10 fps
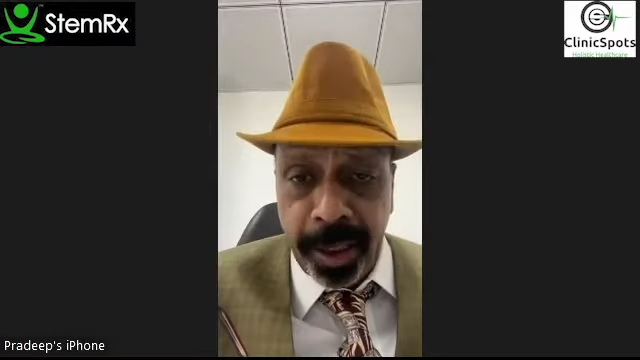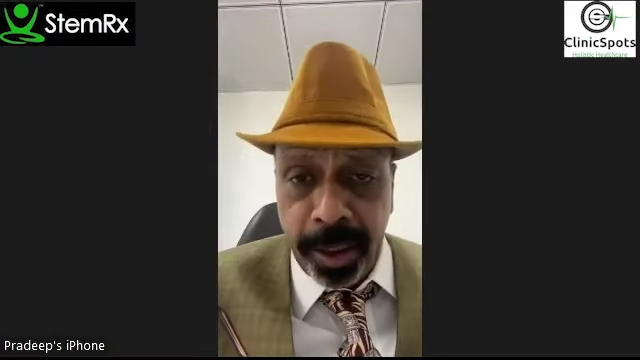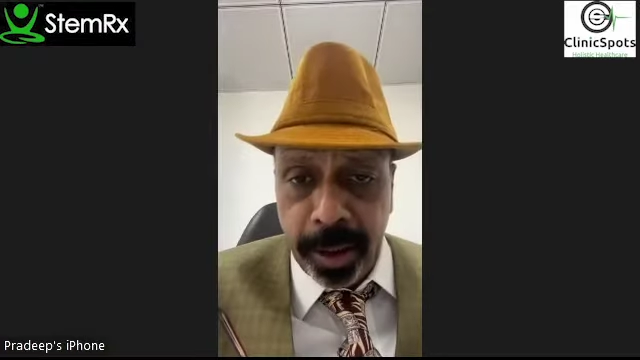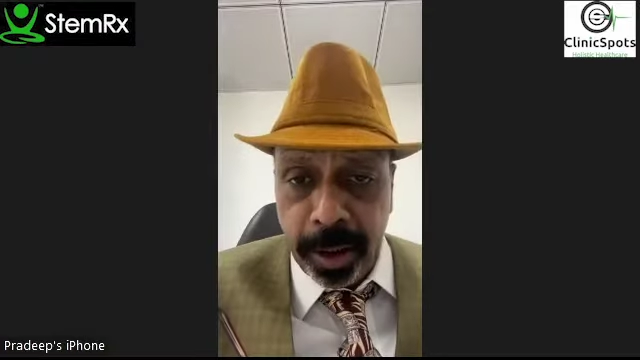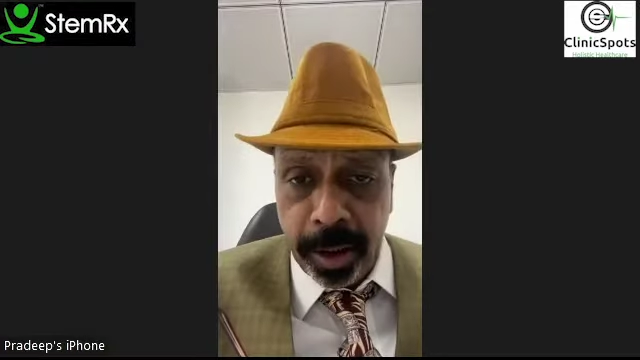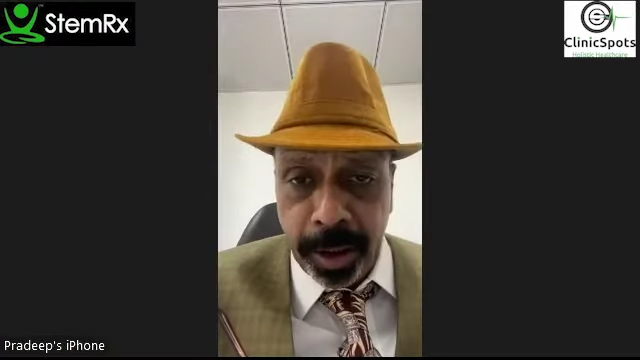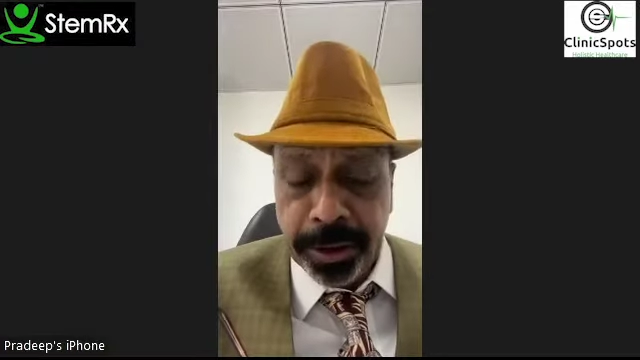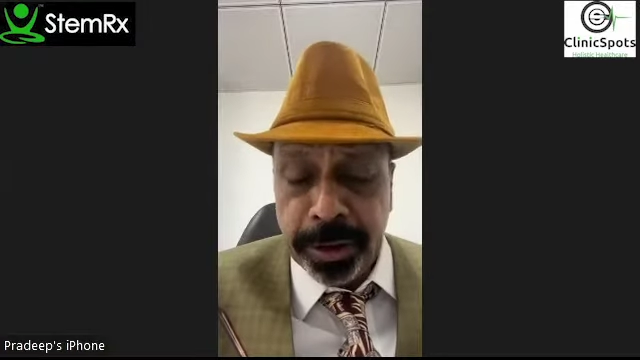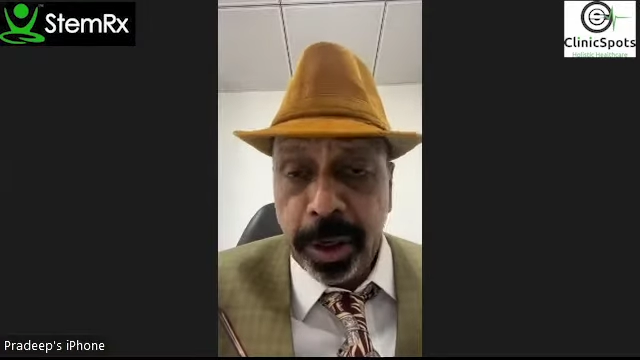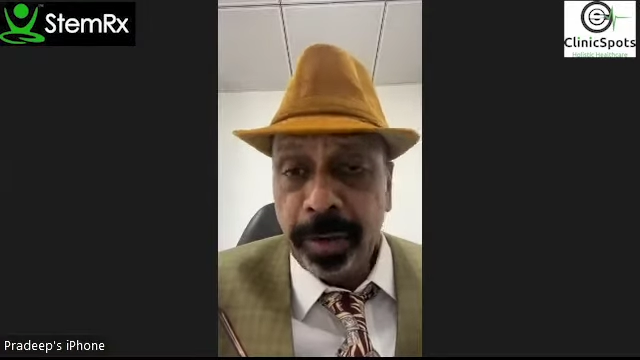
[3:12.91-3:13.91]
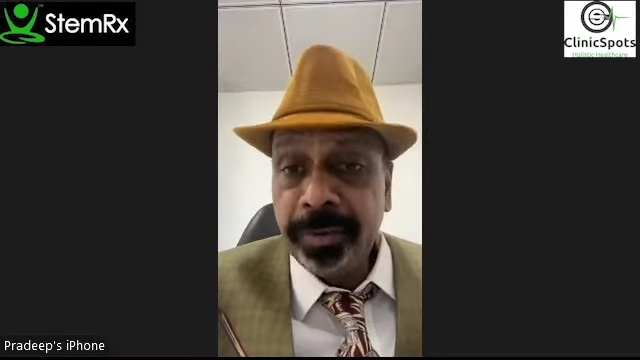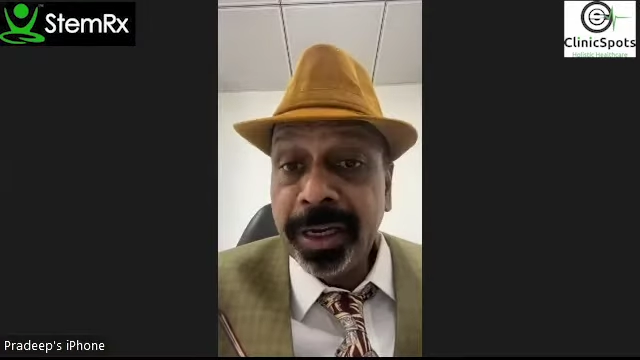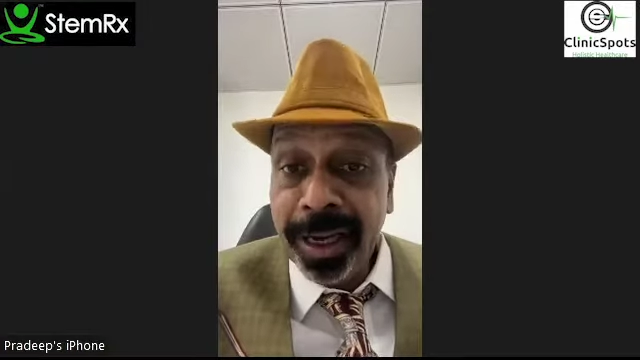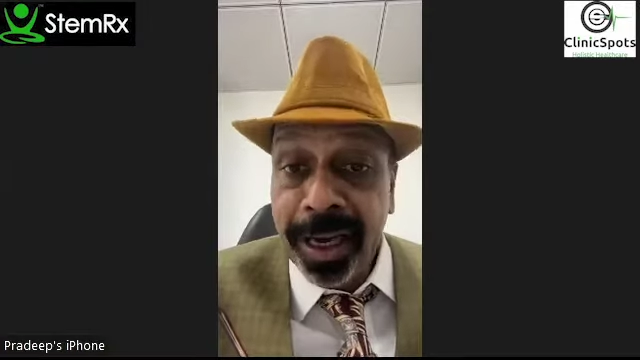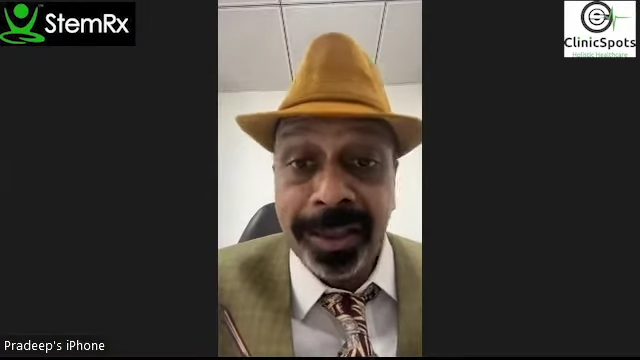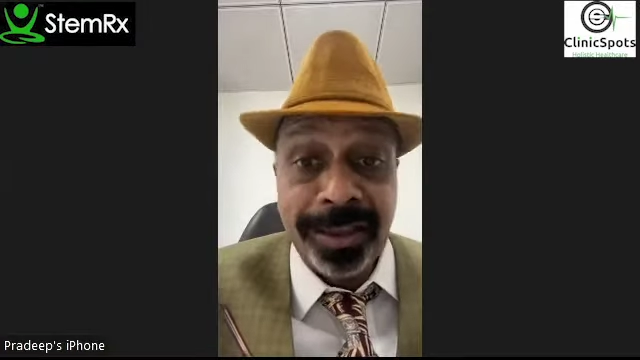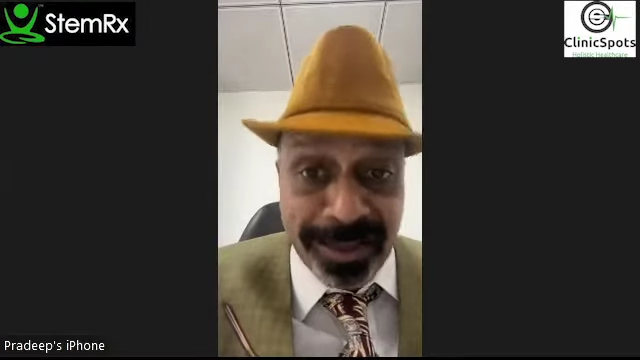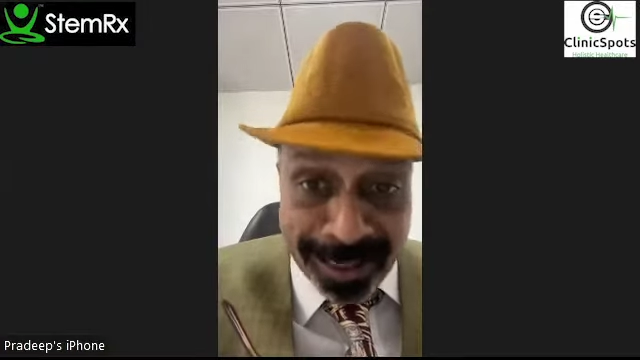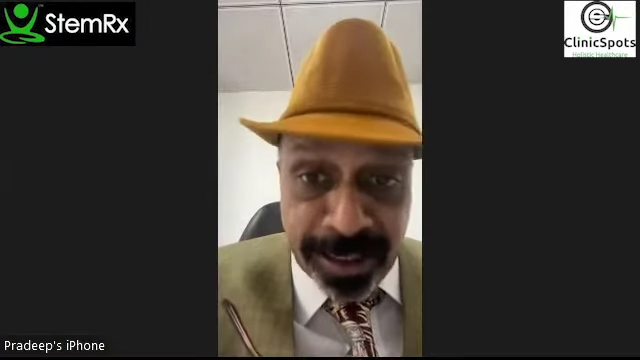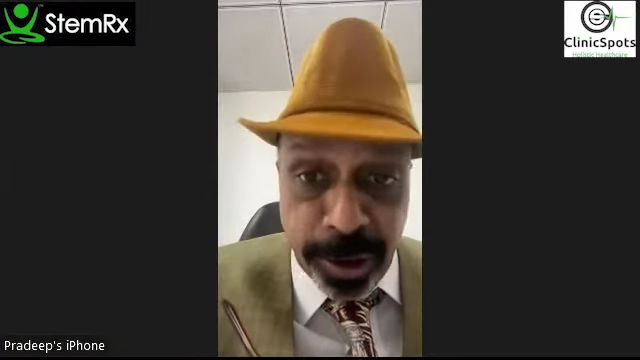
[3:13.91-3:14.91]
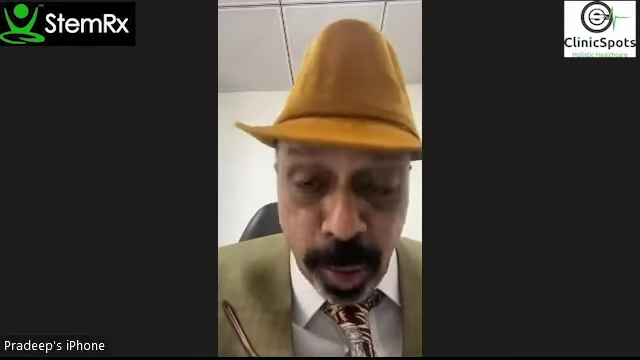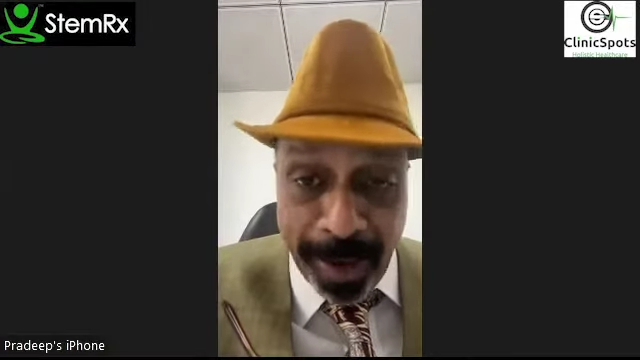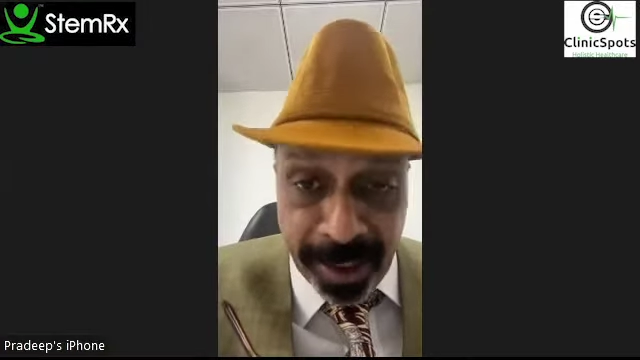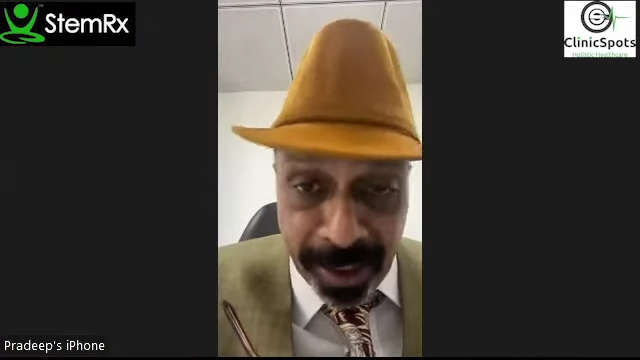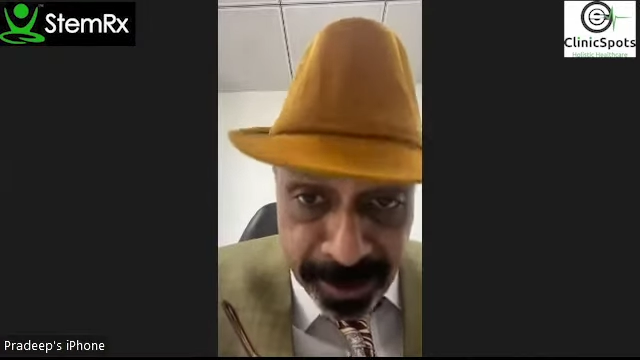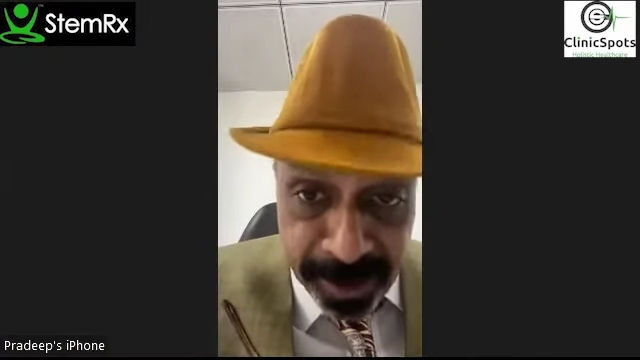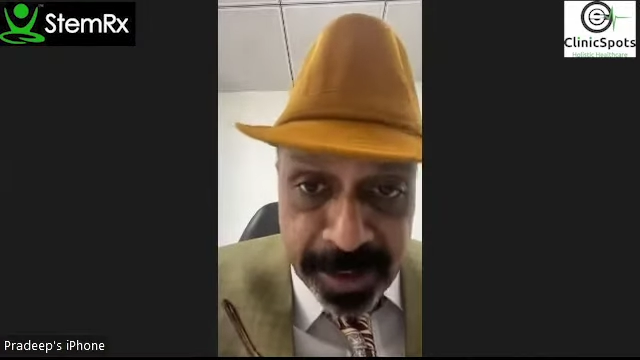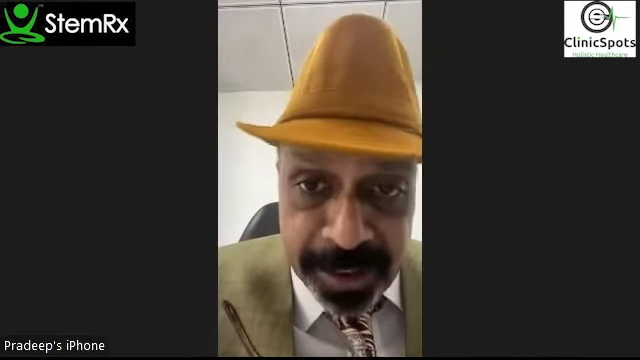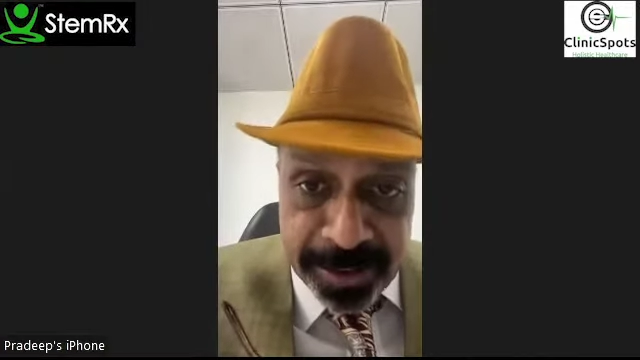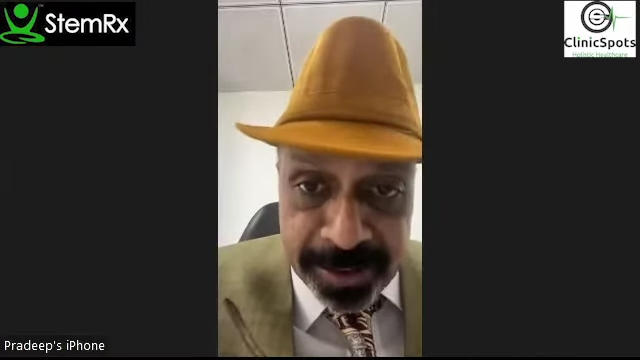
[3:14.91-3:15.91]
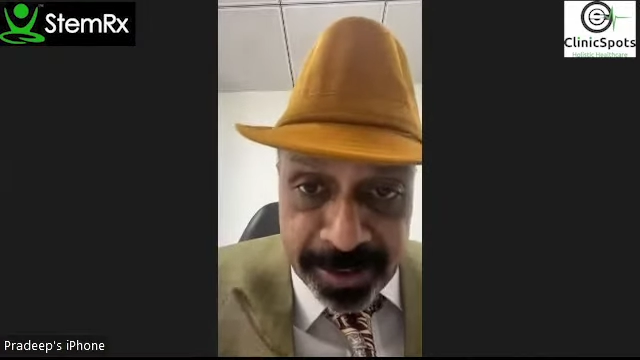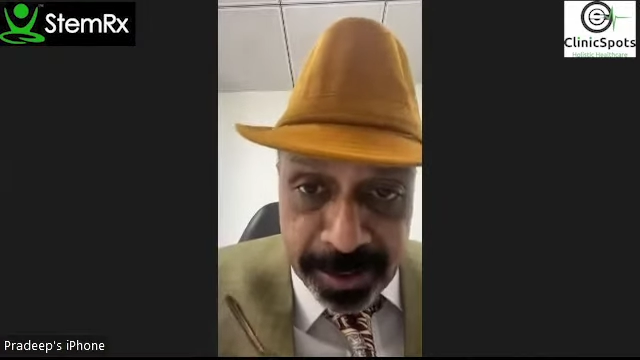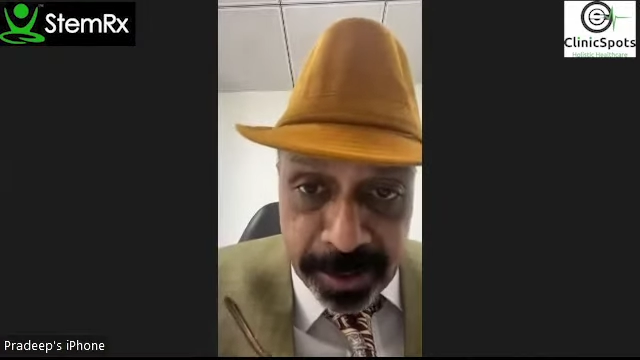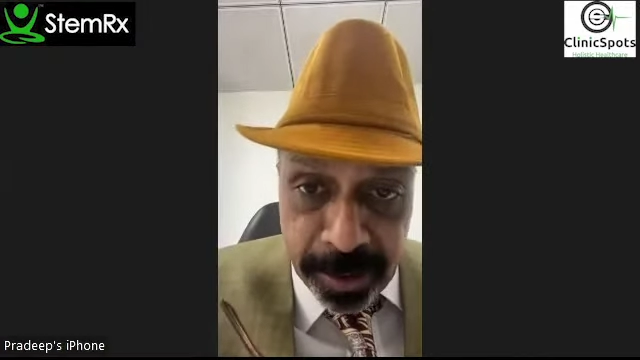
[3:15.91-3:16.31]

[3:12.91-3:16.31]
instead of killing the cells to manage this disease